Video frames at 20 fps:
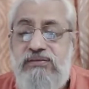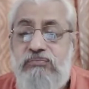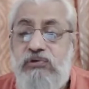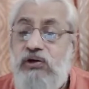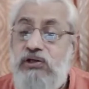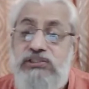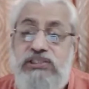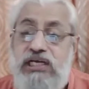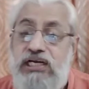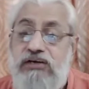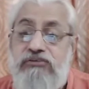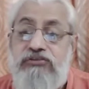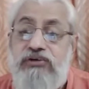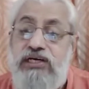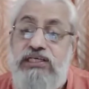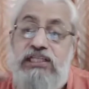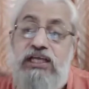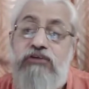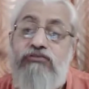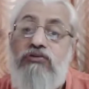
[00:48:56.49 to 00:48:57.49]
because they are
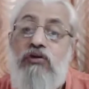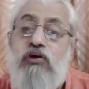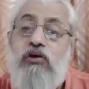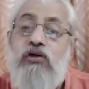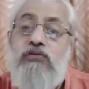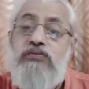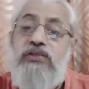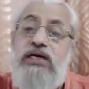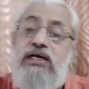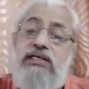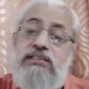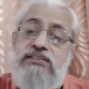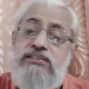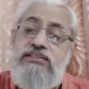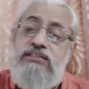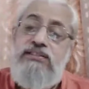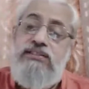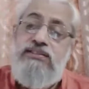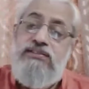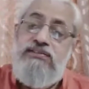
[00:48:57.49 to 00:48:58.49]
afraid they will fall off the
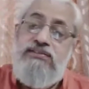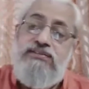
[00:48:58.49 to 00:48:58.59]
earth.